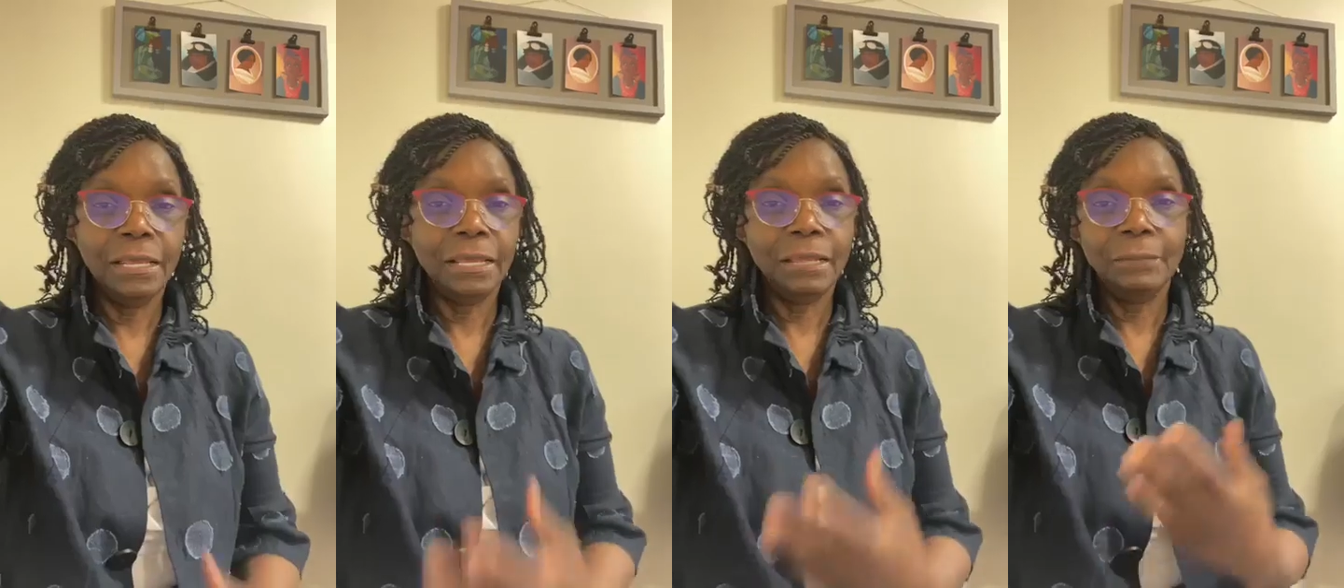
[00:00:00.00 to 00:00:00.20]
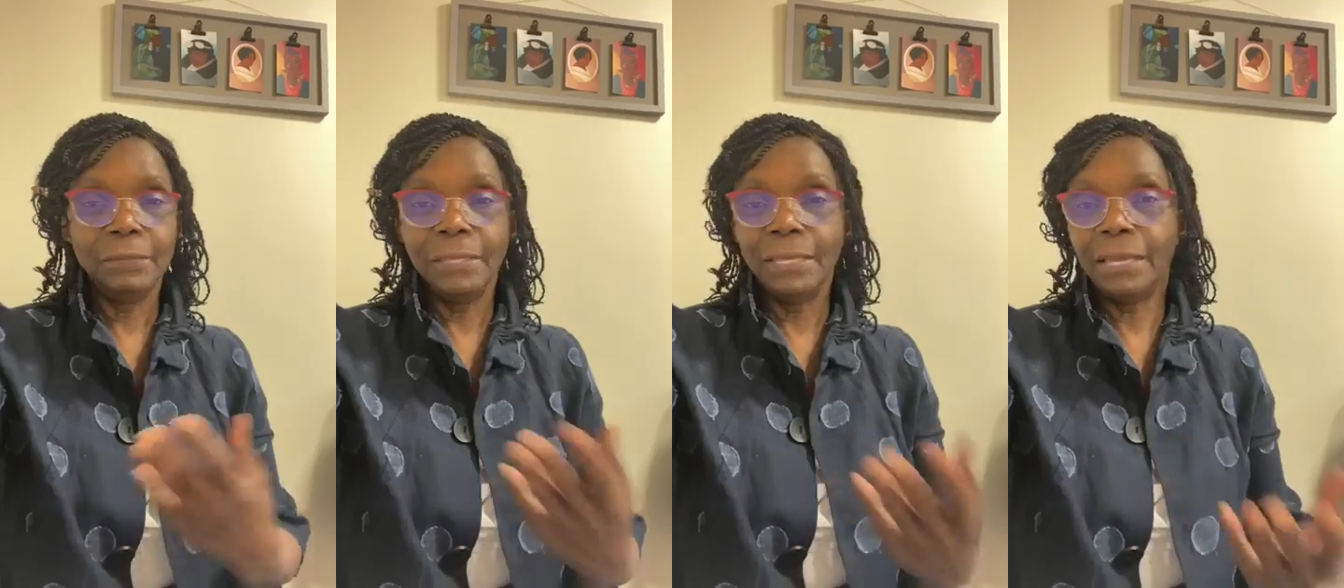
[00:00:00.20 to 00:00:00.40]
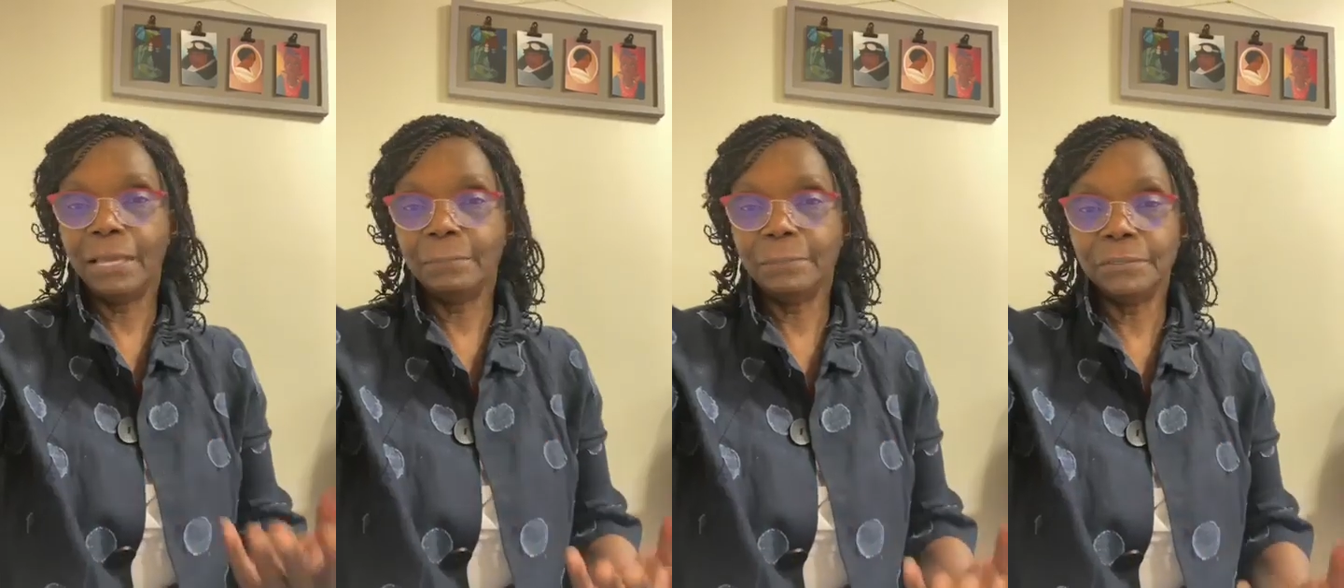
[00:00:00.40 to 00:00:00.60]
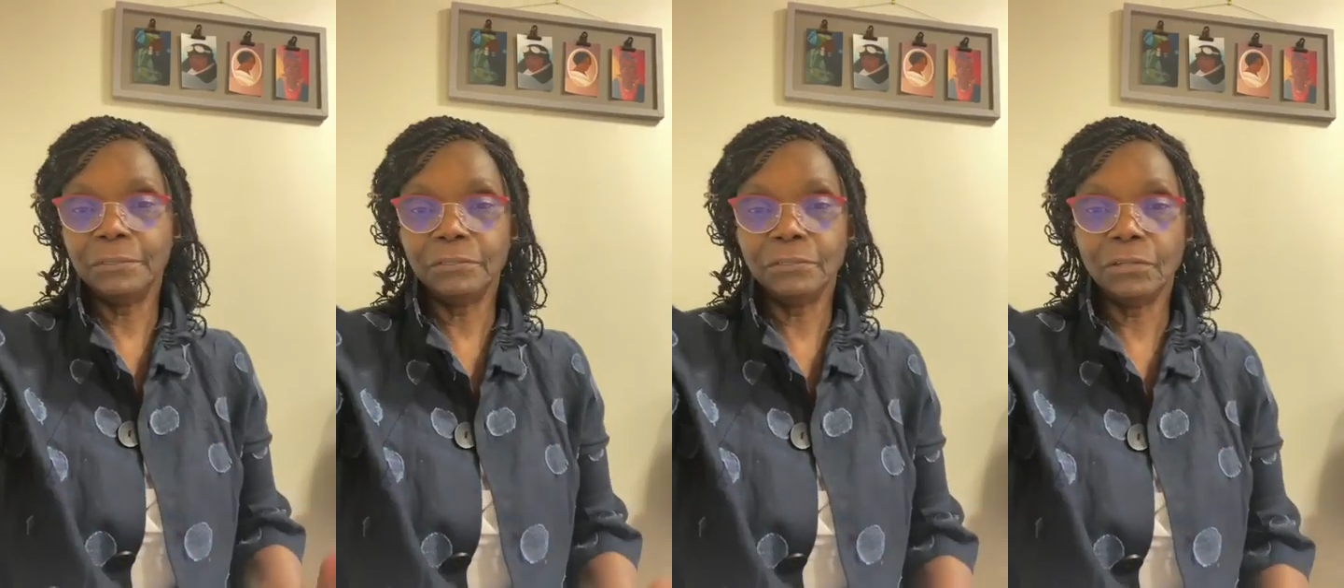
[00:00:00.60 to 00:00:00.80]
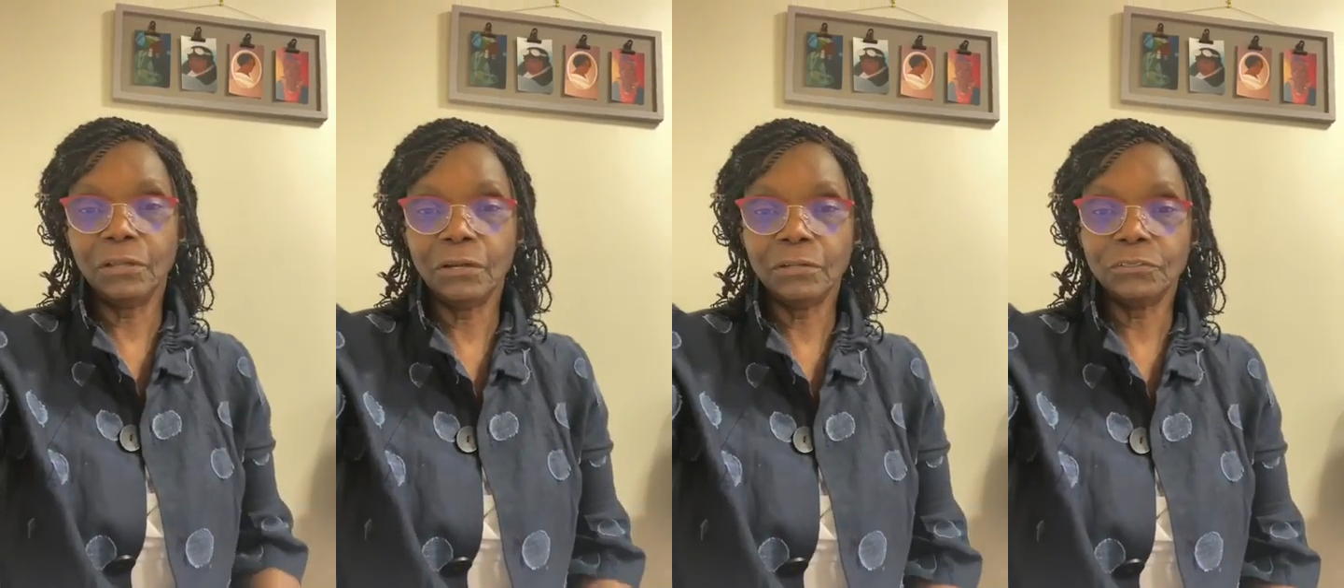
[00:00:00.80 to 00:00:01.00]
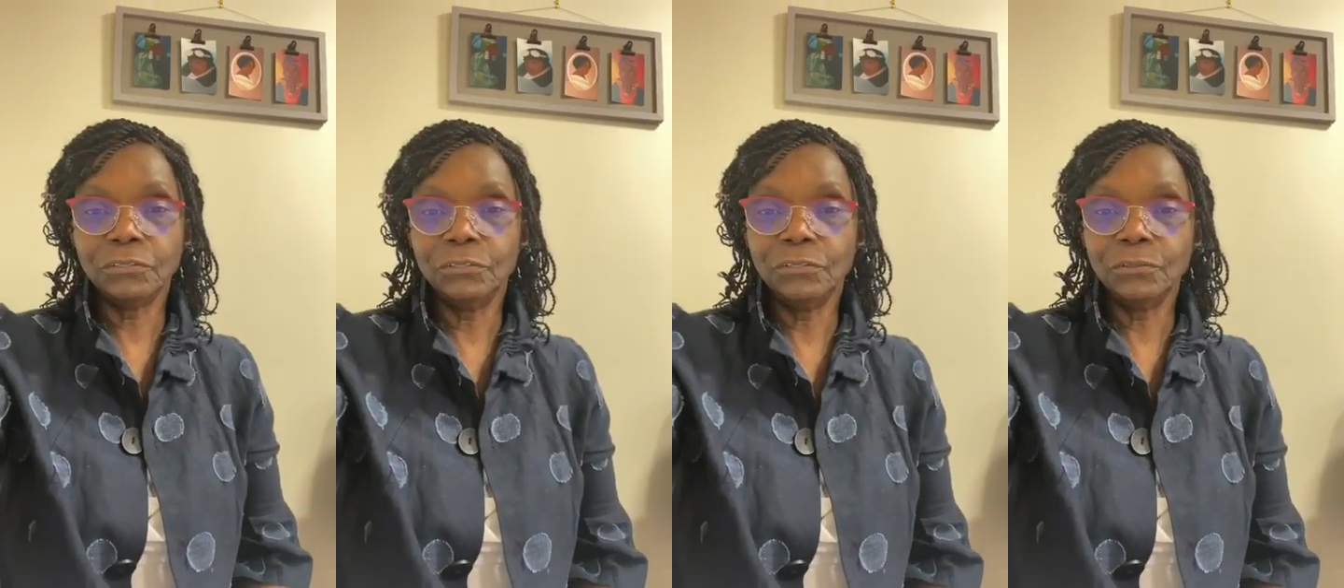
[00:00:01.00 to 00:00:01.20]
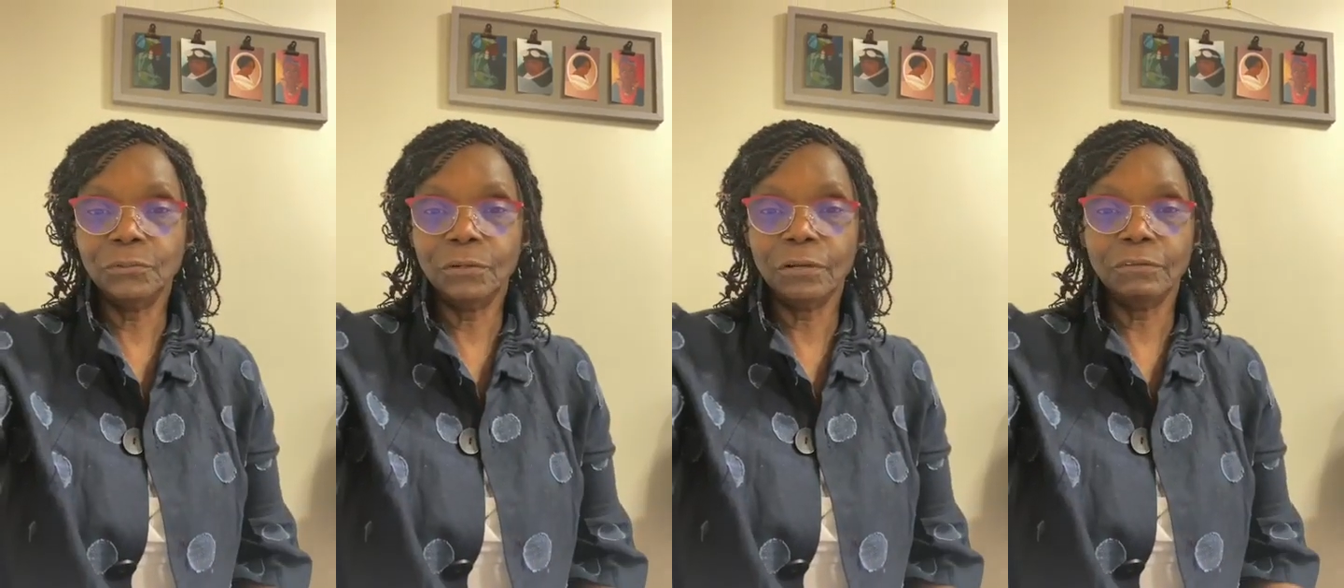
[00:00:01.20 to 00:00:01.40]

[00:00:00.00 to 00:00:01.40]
I'll be happy to talk to you